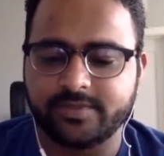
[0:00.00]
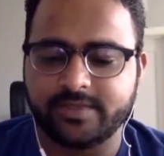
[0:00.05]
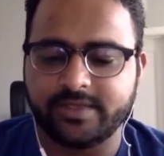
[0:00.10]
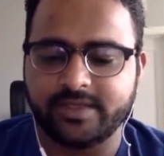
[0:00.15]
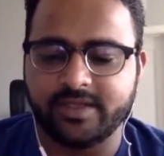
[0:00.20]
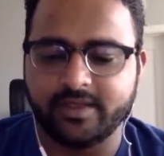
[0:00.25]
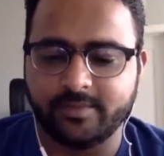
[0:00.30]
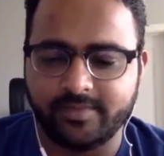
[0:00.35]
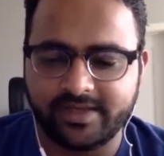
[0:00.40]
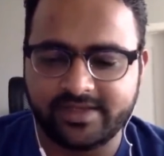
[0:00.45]
in
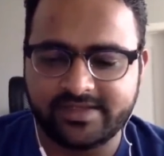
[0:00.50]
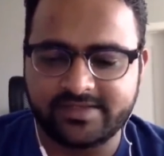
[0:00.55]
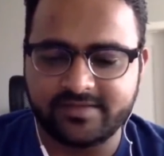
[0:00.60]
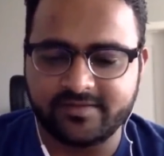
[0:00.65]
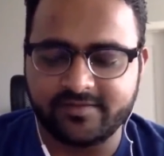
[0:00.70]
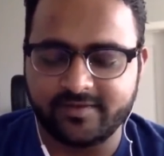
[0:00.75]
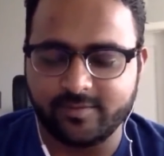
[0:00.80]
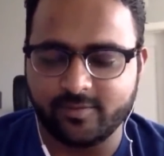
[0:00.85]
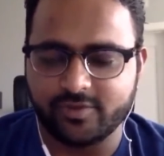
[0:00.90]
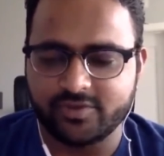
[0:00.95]
a mix of
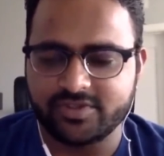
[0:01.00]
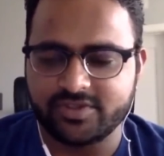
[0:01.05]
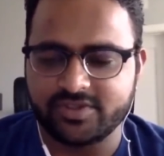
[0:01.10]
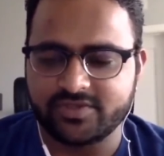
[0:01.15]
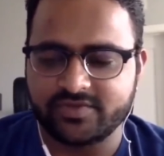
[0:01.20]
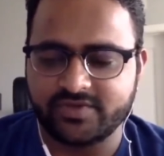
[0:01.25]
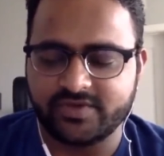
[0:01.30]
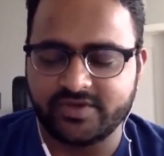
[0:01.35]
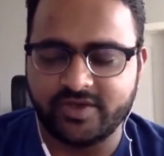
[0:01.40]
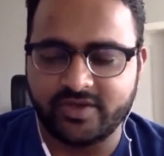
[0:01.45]
emotions,
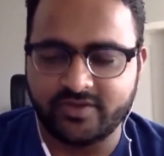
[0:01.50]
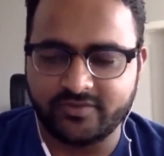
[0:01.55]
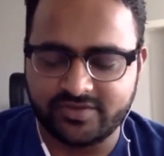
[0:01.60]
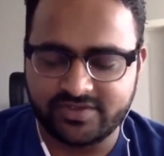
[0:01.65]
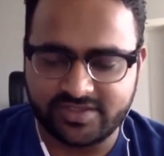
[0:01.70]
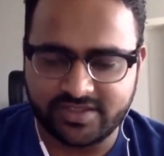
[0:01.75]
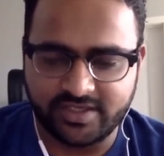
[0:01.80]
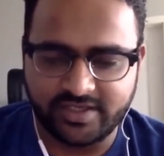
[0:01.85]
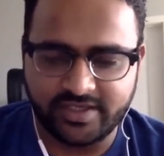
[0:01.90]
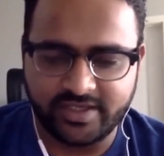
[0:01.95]
where you have to
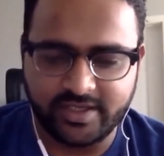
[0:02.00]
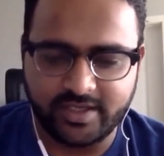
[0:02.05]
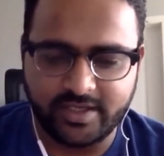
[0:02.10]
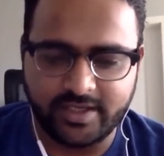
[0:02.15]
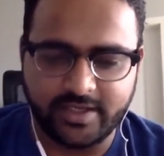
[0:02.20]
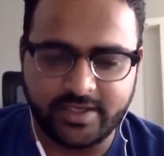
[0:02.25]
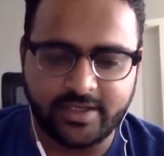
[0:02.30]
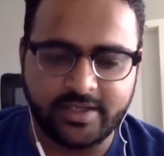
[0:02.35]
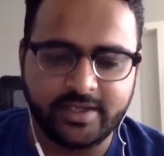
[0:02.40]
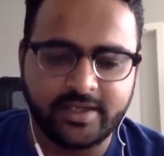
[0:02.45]
study
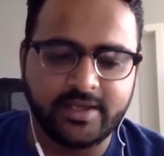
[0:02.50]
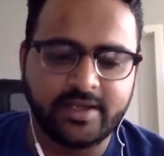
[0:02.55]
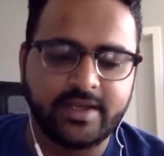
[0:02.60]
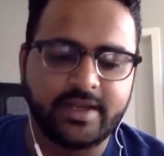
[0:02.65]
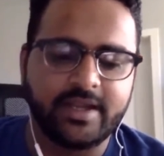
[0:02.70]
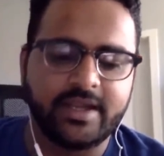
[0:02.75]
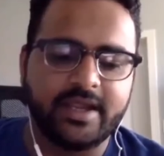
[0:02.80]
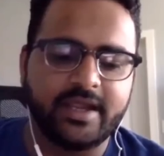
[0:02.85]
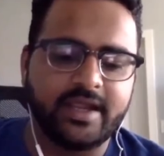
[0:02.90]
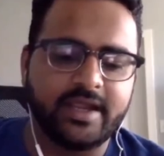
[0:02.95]
hard
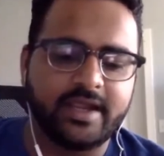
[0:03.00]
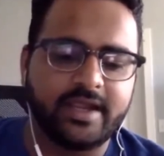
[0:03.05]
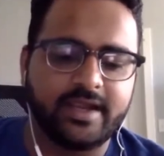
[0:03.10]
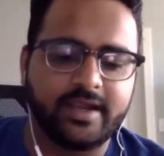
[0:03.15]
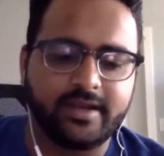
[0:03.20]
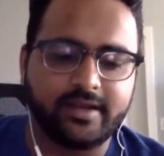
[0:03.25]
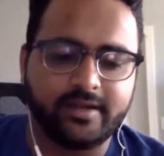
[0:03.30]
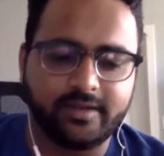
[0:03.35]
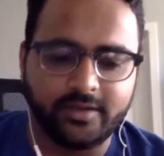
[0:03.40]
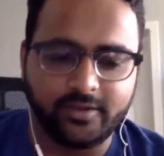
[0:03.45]

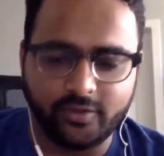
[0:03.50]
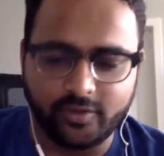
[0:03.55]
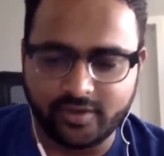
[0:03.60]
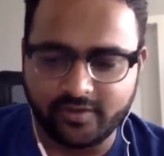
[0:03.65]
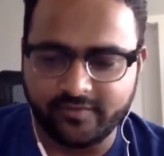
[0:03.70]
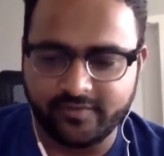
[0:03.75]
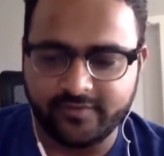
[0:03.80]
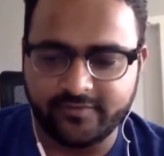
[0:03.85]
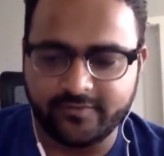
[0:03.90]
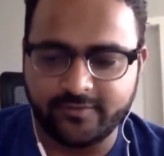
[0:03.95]
and you're
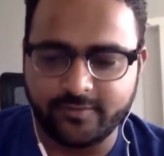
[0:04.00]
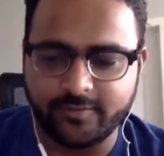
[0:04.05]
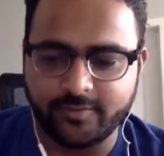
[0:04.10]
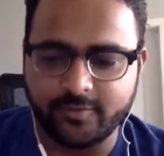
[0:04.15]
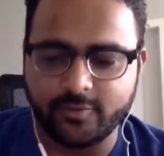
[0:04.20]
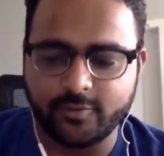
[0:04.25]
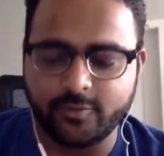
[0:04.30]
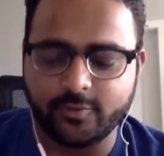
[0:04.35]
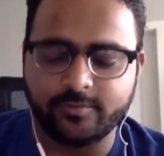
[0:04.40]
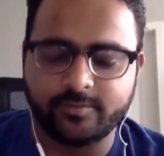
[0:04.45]
away from
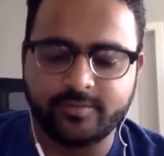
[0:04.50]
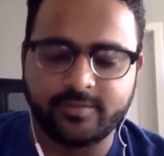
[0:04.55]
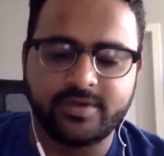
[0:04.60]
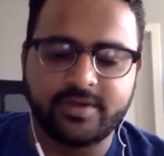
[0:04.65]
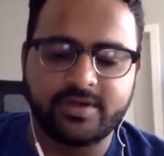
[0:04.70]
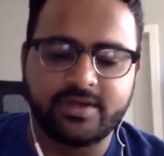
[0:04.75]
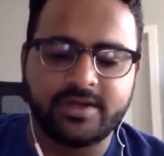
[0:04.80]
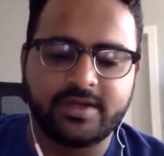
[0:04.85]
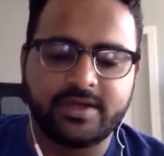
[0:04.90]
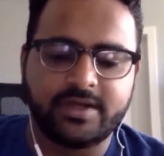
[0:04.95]
home
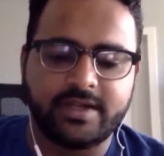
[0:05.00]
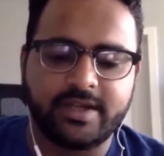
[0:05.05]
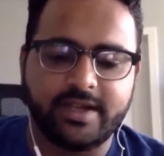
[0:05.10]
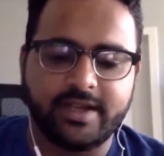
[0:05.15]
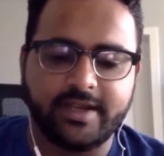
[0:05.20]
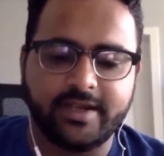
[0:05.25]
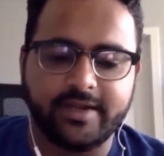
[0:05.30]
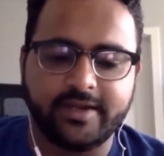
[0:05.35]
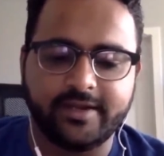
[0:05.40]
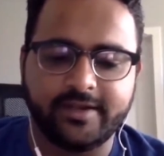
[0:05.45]

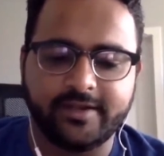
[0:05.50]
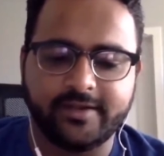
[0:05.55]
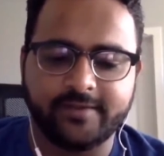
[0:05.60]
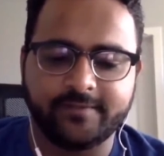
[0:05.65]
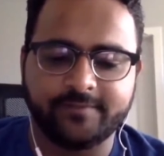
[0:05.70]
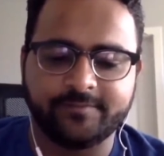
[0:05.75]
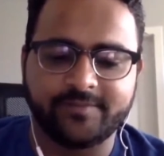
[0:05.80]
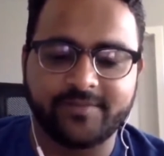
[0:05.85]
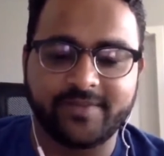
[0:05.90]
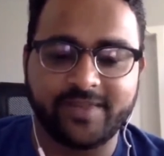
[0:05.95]
and
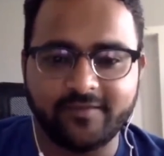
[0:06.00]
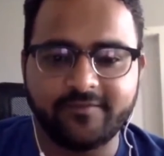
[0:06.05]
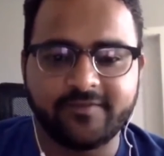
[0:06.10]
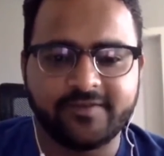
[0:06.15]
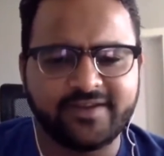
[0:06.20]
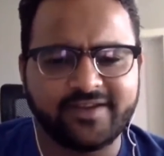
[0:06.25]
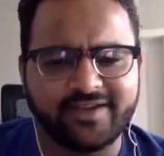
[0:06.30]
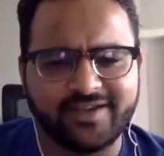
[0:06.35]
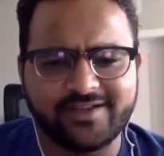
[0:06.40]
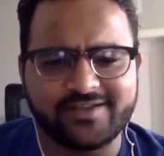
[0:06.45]

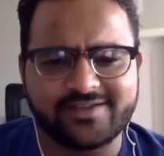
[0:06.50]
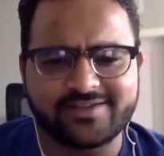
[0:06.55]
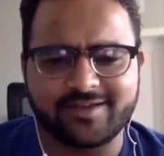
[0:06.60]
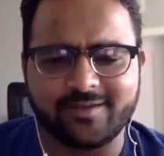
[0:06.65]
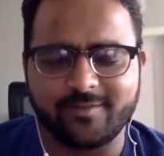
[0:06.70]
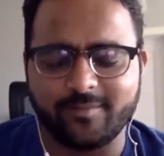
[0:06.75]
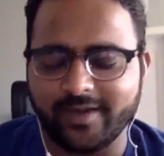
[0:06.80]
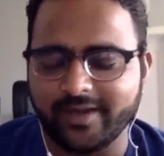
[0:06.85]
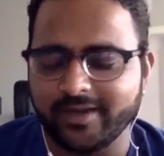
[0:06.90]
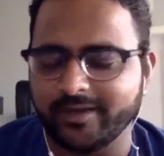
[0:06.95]
everything else
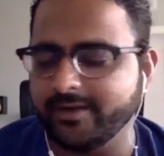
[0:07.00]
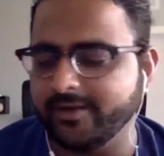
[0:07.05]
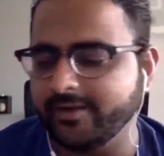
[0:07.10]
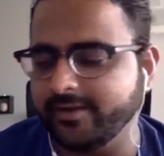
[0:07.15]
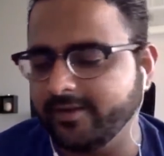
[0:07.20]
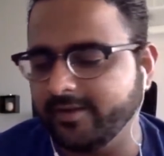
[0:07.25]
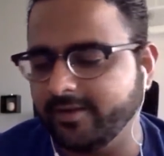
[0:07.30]
combined.